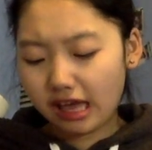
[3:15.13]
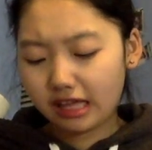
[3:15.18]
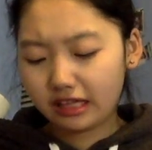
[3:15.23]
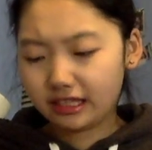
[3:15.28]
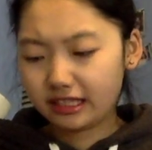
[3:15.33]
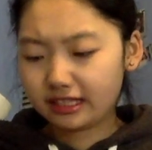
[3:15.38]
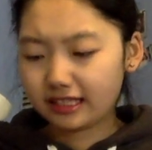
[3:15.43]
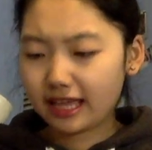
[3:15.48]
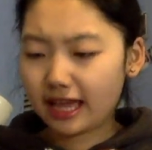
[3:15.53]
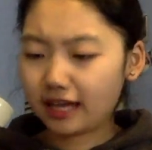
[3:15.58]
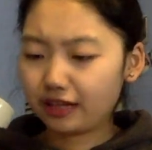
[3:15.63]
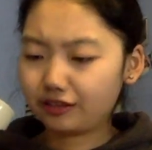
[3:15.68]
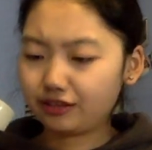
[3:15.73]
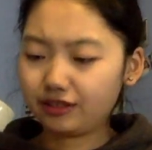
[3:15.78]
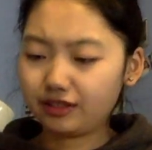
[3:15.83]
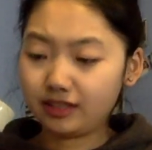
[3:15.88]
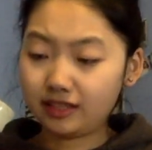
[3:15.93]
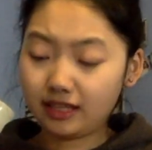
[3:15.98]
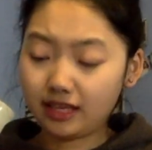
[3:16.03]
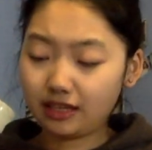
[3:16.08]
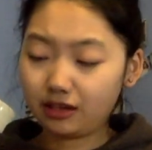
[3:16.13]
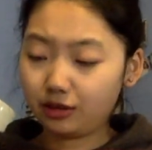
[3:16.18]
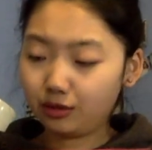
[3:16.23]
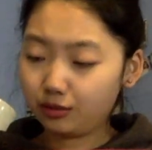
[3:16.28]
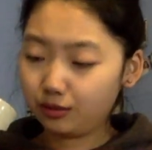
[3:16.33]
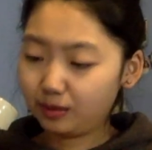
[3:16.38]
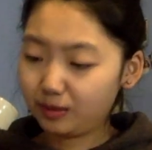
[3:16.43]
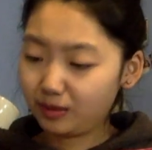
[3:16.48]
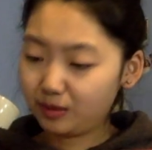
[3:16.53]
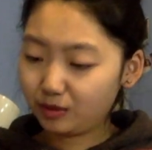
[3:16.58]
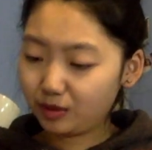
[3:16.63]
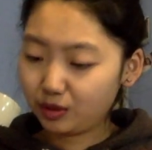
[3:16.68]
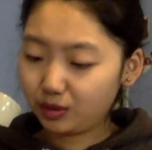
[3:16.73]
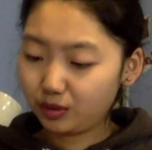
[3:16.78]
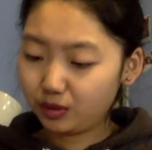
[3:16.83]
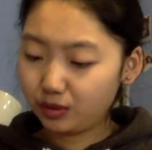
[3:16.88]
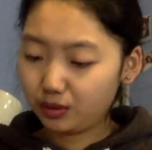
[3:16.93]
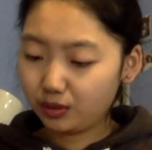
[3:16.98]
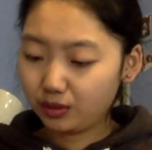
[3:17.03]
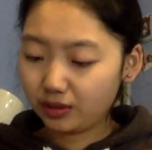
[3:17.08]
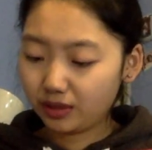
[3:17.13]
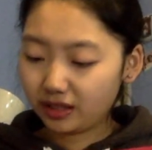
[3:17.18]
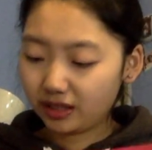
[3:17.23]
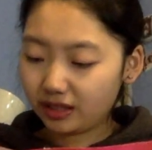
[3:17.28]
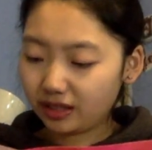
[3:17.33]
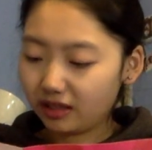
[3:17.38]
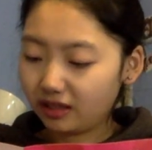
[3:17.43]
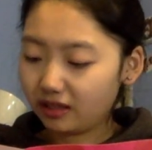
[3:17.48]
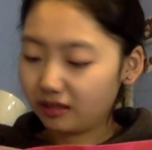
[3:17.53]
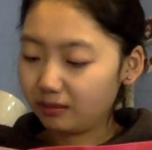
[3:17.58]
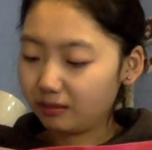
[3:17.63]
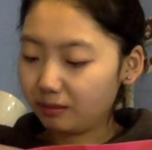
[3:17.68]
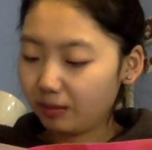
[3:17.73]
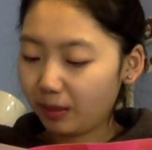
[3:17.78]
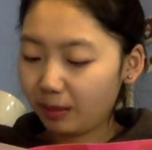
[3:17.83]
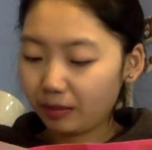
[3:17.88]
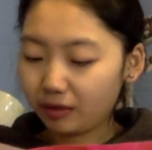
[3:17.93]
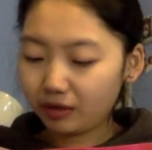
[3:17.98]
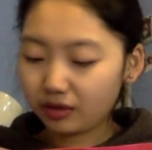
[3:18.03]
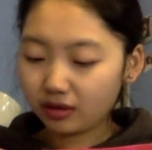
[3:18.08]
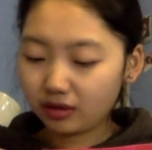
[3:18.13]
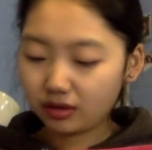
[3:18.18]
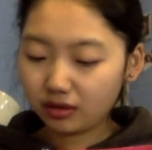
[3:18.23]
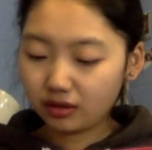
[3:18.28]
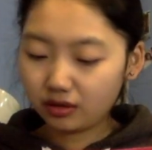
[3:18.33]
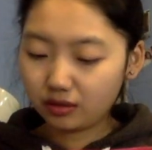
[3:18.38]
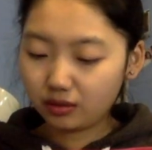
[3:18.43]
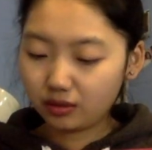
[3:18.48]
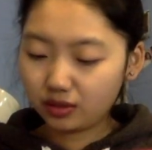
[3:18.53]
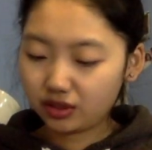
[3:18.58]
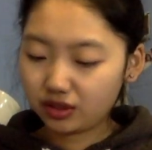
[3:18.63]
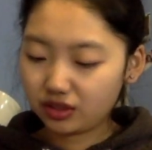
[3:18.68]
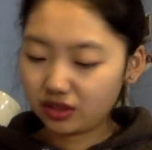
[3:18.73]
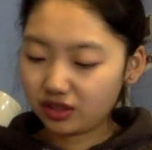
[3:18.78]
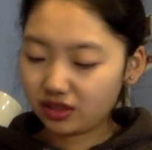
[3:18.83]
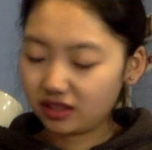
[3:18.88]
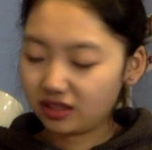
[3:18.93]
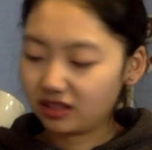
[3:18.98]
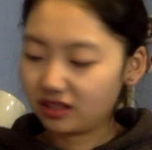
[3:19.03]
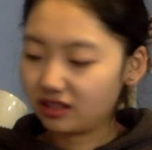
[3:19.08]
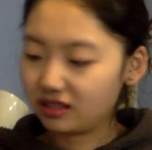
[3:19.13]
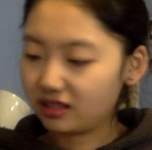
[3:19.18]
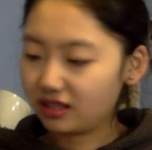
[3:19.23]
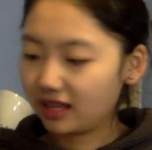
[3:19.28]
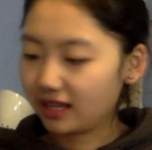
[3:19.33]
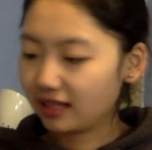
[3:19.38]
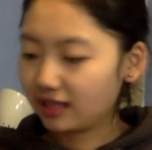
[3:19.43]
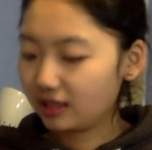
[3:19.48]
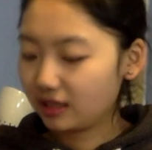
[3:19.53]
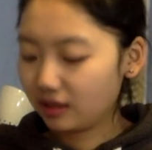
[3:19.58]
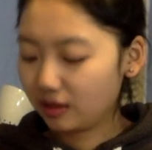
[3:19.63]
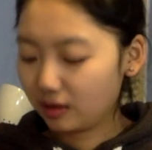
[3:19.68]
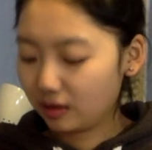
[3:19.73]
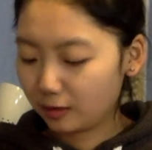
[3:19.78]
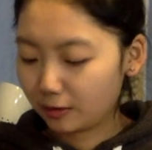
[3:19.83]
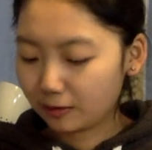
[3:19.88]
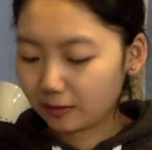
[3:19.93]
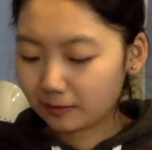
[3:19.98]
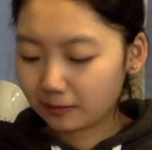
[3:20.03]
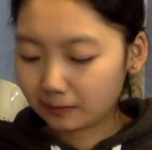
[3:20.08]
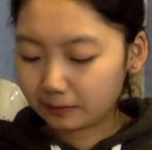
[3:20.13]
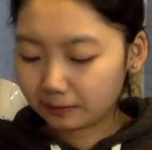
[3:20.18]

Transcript: this actress I don't remember who. And then Peppero, which is EXO.